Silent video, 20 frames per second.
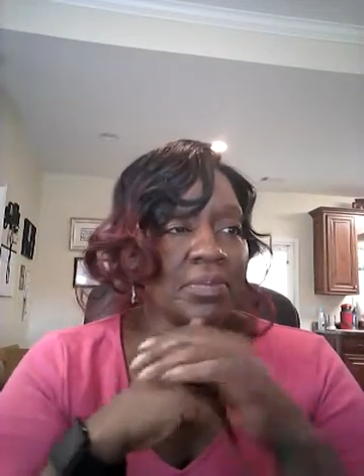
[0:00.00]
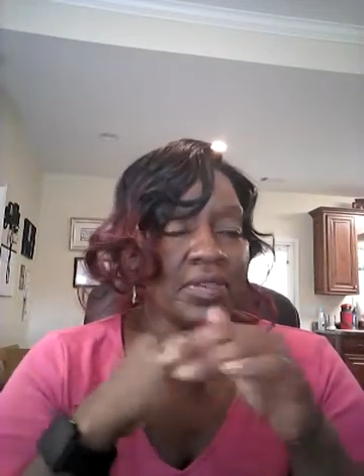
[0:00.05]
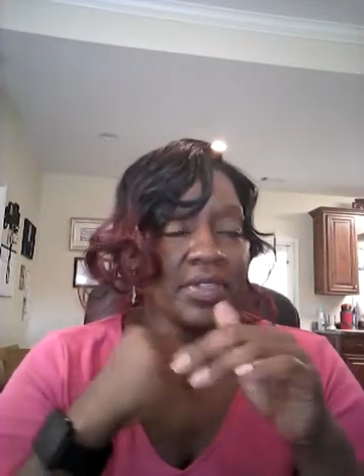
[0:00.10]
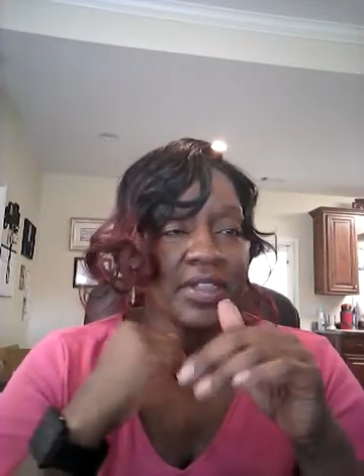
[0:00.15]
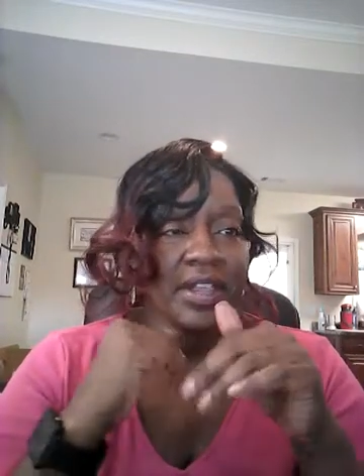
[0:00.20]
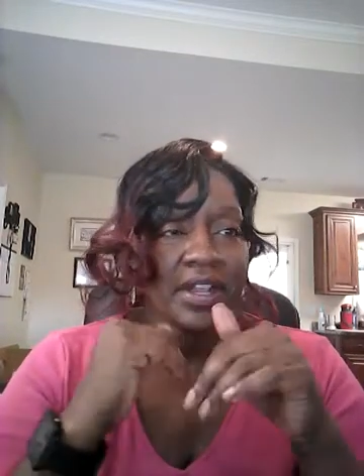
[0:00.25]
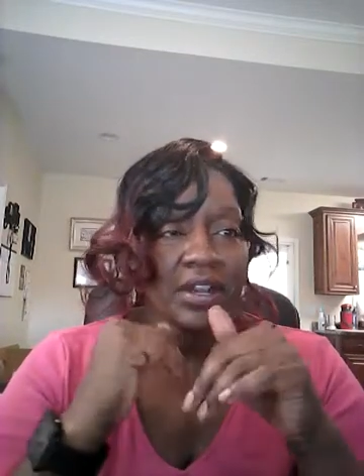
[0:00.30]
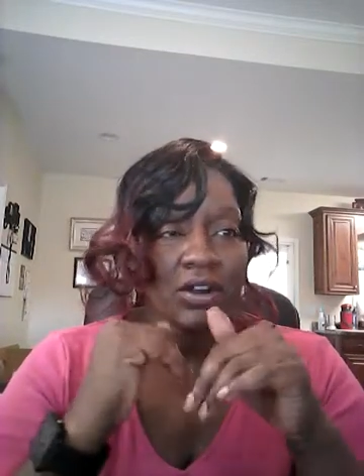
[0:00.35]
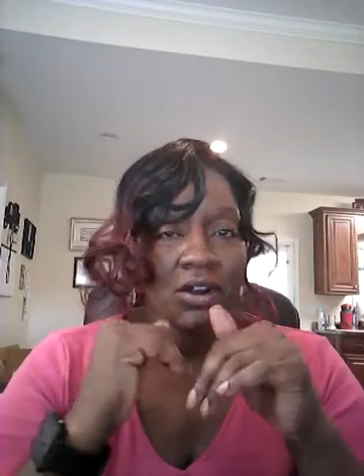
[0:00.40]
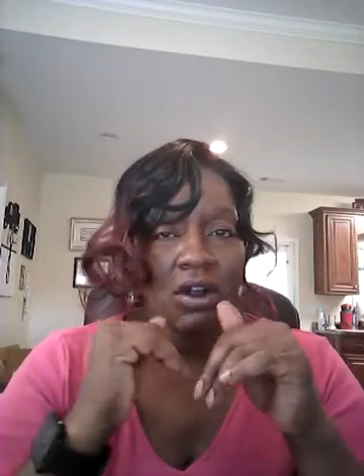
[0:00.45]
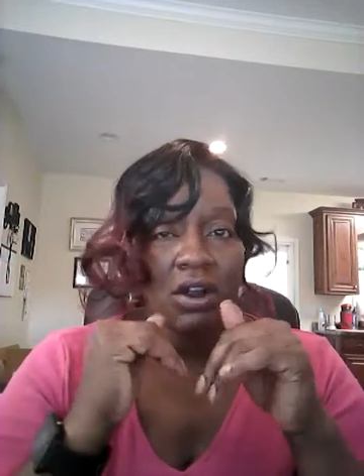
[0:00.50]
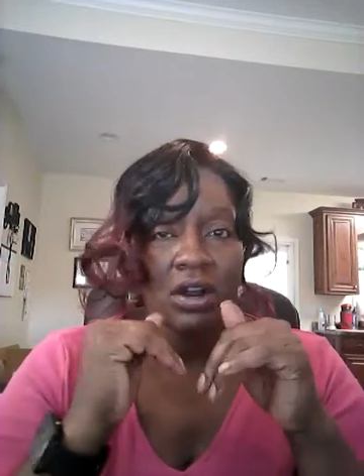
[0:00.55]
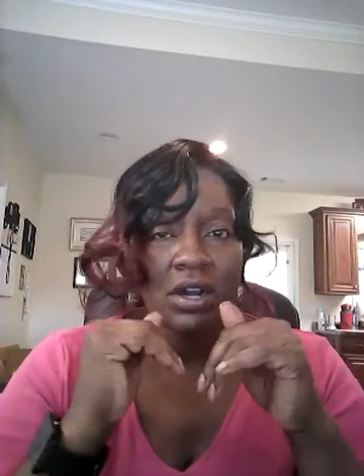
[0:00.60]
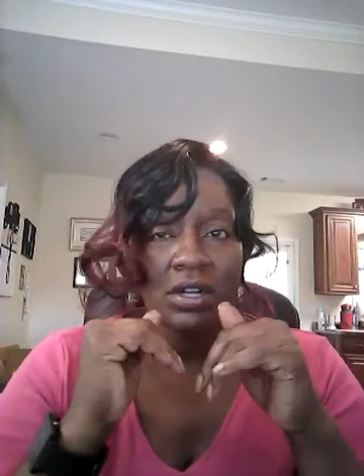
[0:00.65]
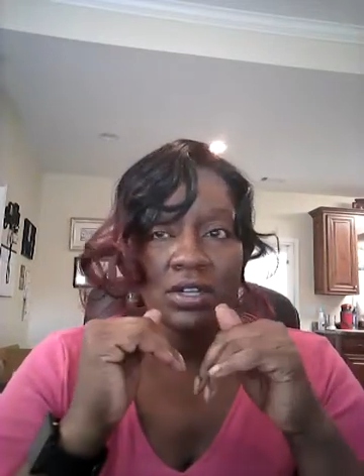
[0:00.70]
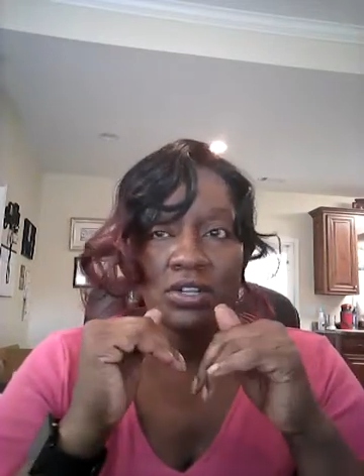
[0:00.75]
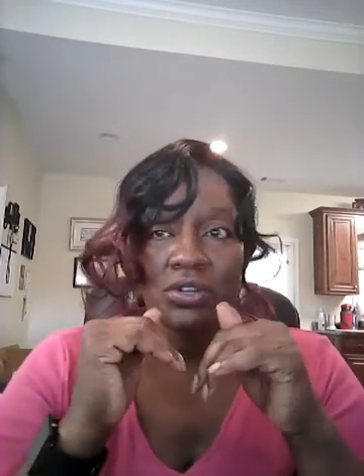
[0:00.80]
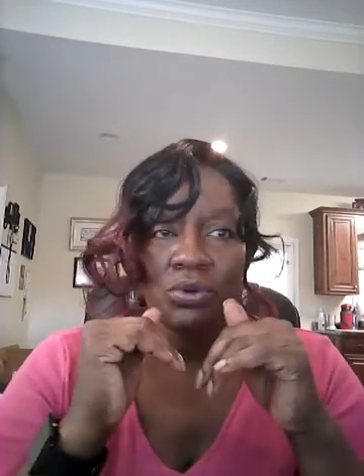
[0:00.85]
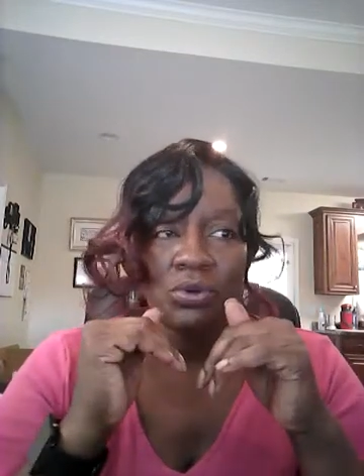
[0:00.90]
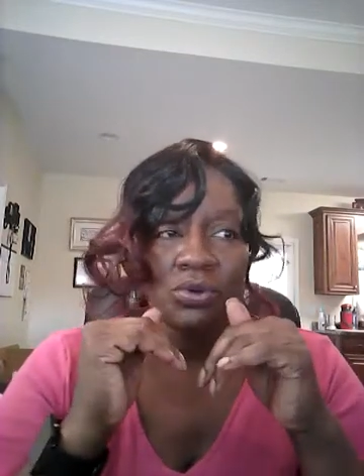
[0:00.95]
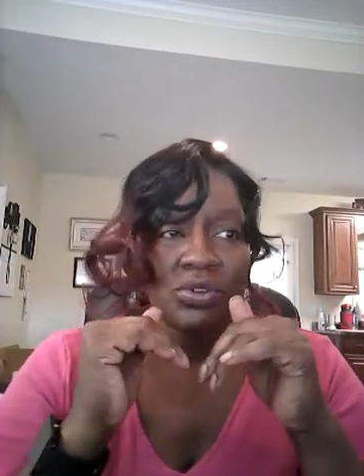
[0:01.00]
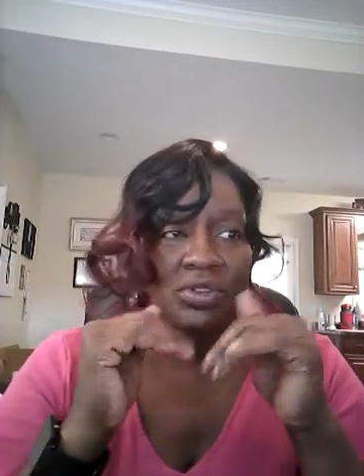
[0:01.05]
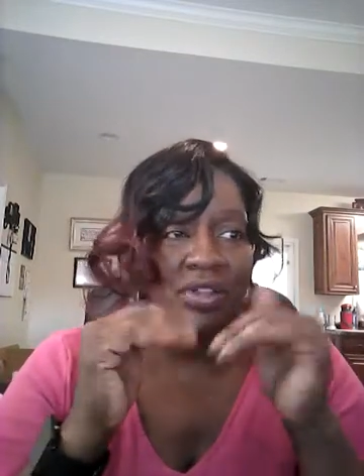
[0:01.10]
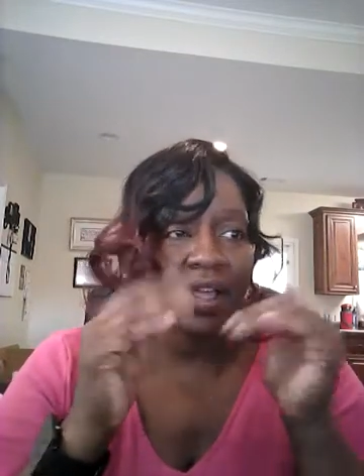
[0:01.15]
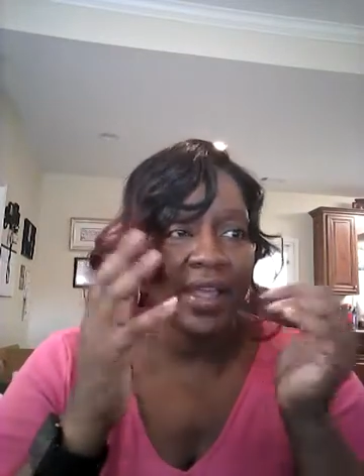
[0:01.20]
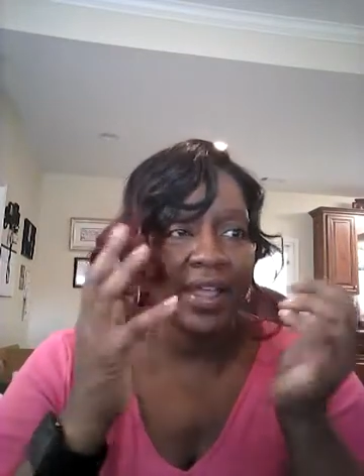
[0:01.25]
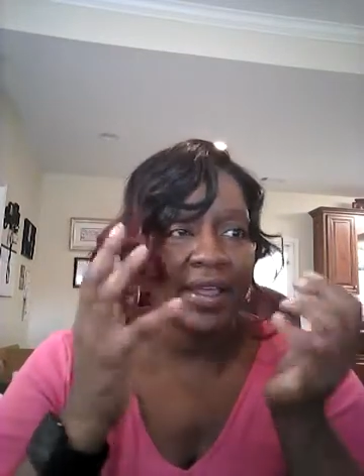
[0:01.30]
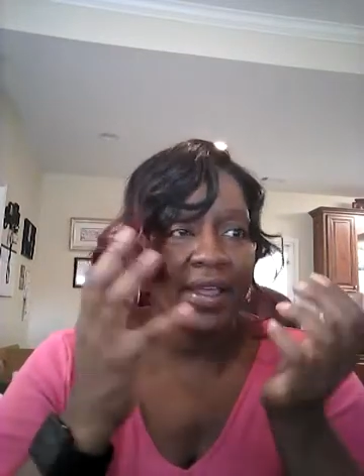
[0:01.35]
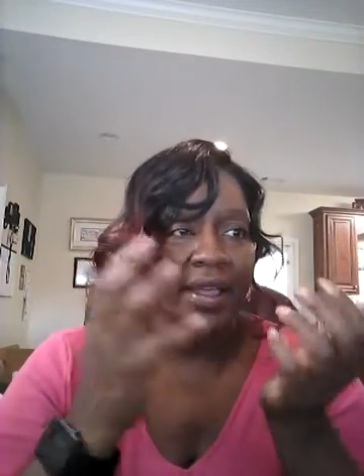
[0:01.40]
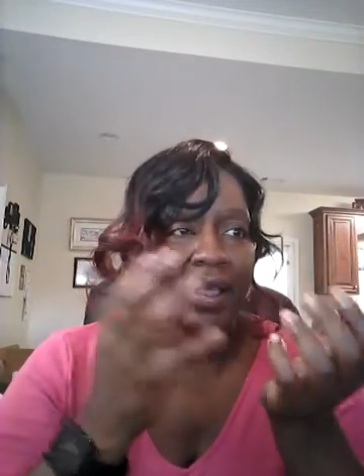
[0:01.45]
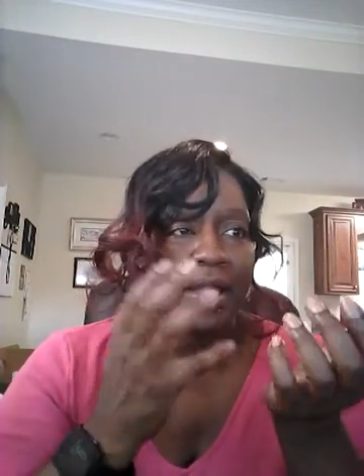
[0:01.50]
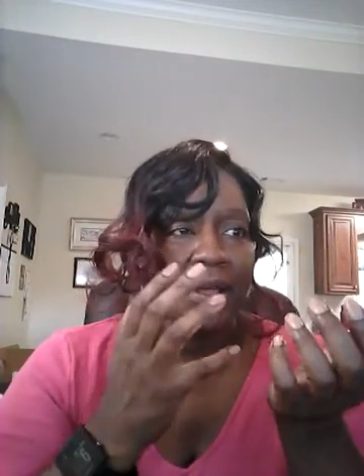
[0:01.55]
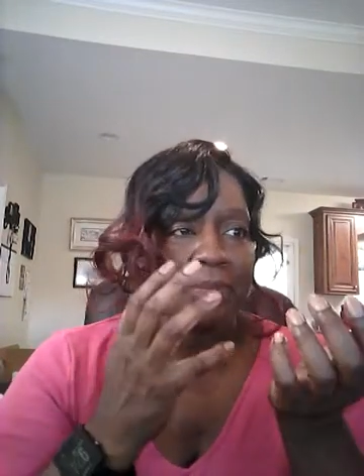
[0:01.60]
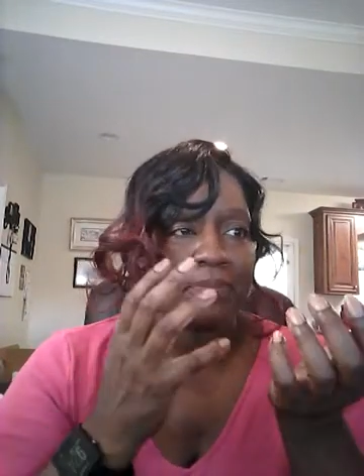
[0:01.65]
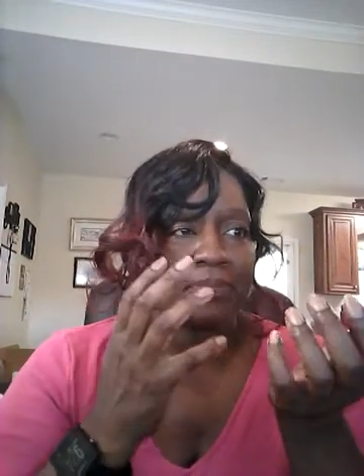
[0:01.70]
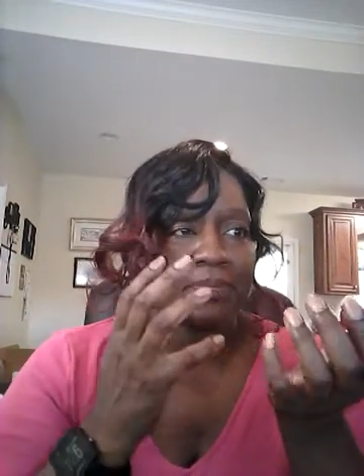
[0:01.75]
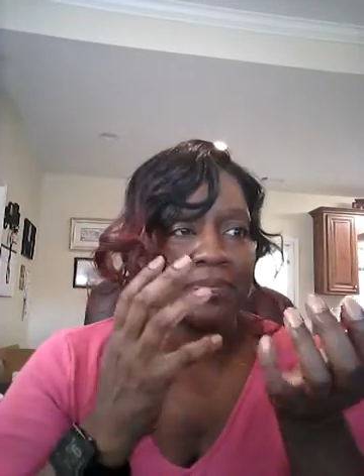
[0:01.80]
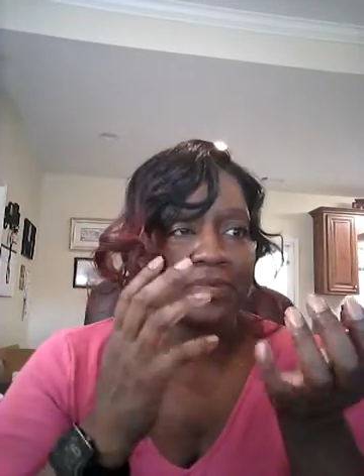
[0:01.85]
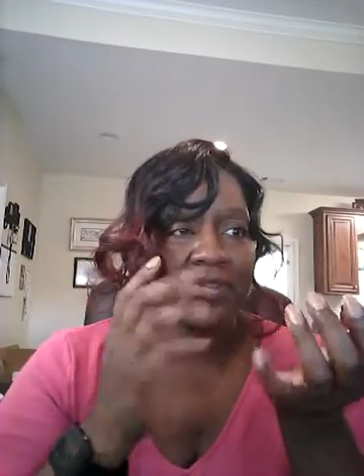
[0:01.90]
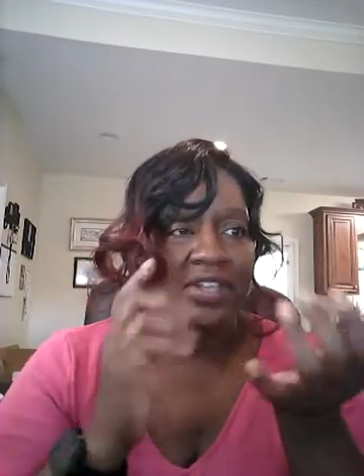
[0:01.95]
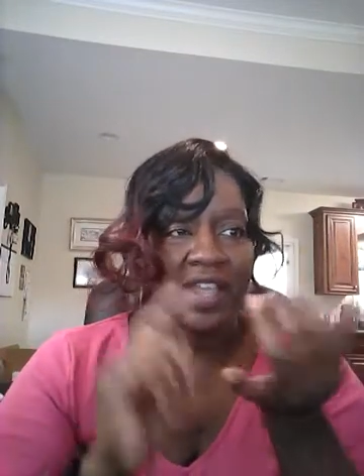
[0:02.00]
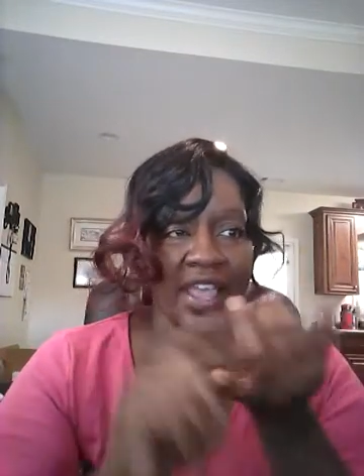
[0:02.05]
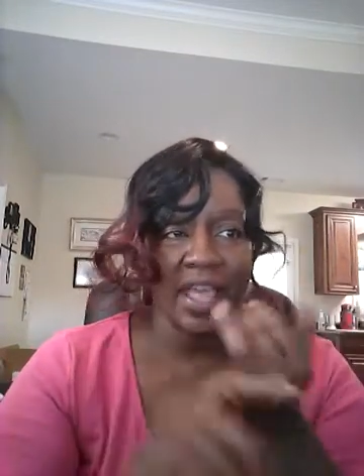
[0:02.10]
There are tools like to